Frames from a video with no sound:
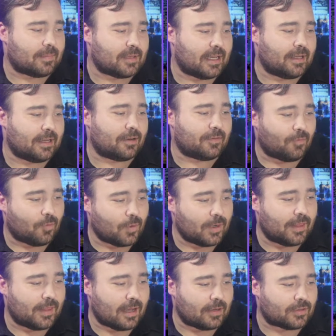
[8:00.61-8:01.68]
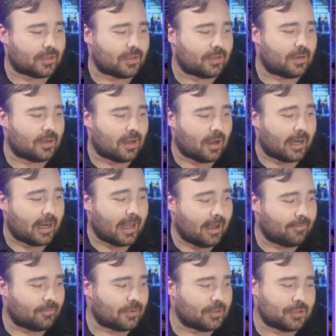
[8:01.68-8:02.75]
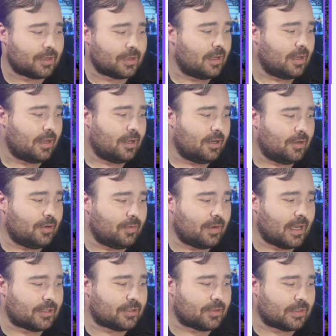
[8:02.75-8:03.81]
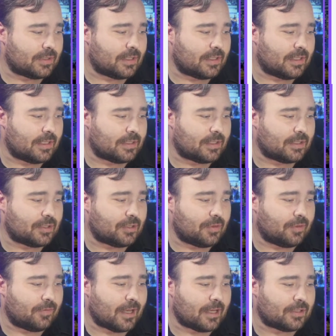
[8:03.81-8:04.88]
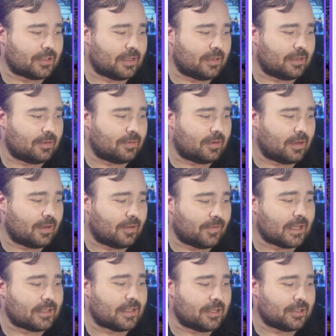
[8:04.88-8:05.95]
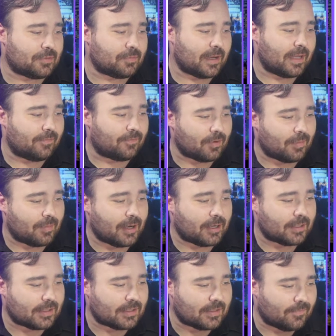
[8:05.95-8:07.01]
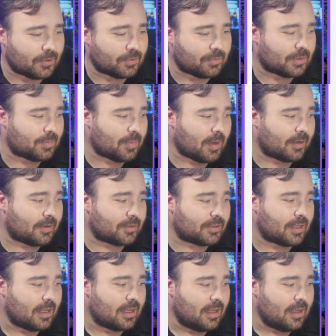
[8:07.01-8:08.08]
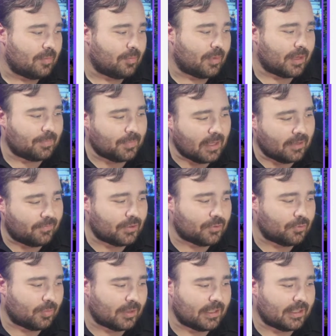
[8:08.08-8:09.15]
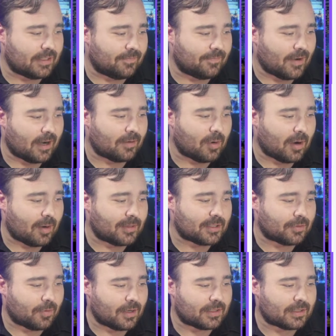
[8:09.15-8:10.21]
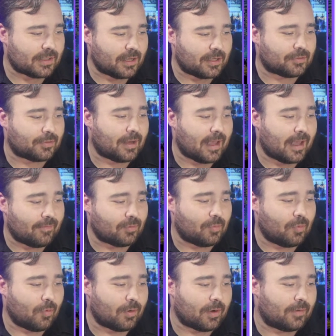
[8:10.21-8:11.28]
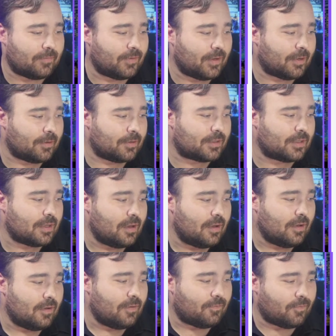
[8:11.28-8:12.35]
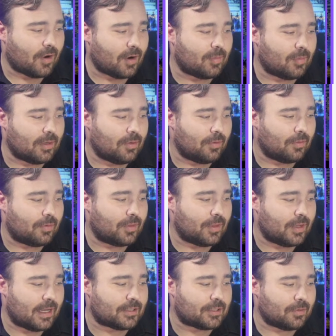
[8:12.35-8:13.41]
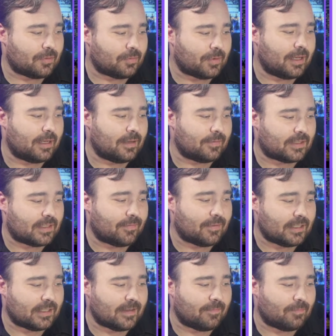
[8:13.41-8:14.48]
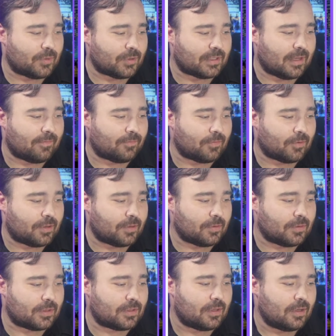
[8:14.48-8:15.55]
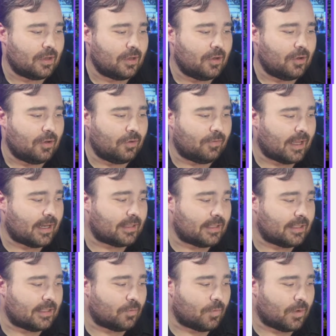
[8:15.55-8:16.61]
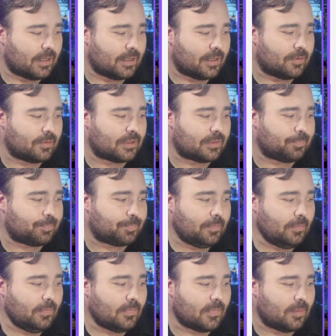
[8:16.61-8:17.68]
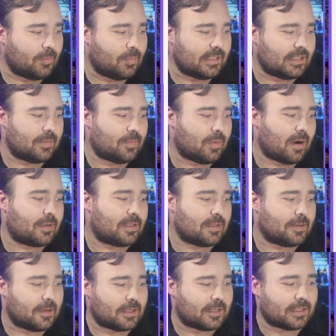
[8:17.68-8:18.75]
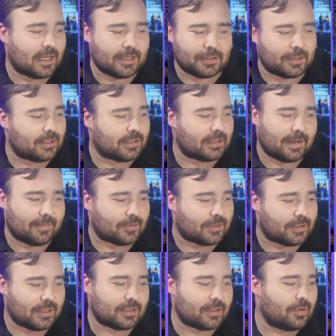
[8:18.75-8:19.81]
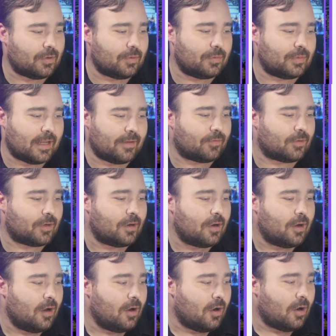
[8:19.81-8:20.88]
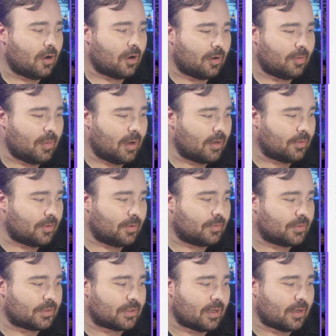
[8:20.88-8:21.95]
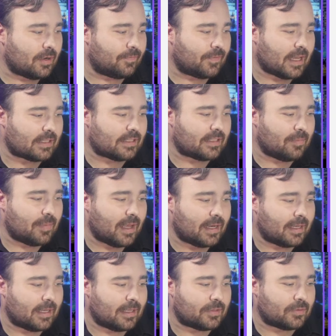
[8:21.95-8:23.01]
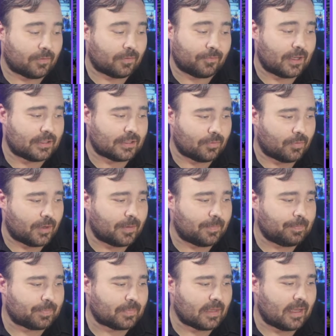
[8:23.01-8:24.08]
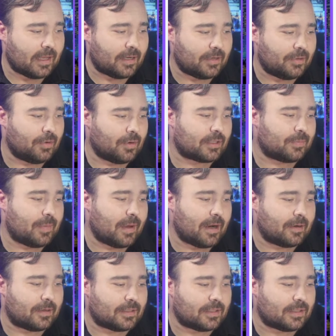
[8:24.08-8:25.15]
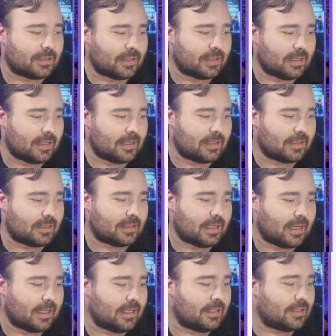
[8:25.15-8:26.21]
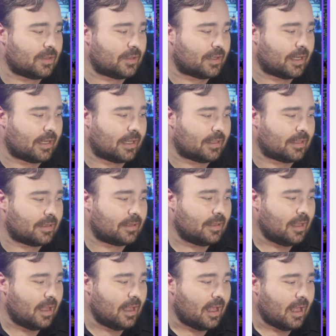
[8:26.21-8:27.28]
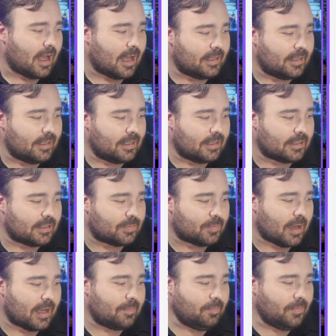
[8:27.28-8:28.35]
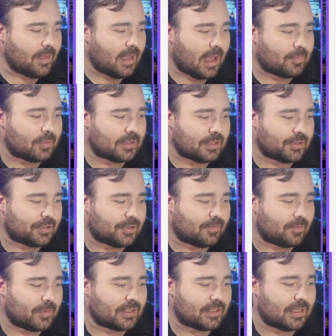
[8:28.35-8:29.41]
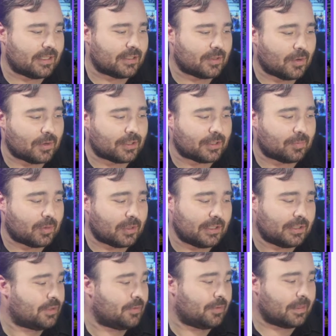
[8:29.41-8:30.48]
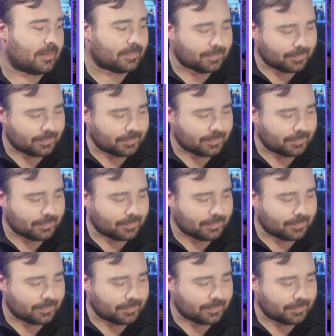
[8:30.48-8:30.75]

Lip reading: 840,000 on average. No national statistics show the vaccination rate for America's first responders, but individual police and fire departments across the country have reported figures far below the national rate of 77% for adults who've had at least one dose. Police departments in Los Angeles, San Francisco, Denver are among those under vaccine mandates or facing one. New York's mayor has said he's looking at the idea despite opposition from the city's largest police union.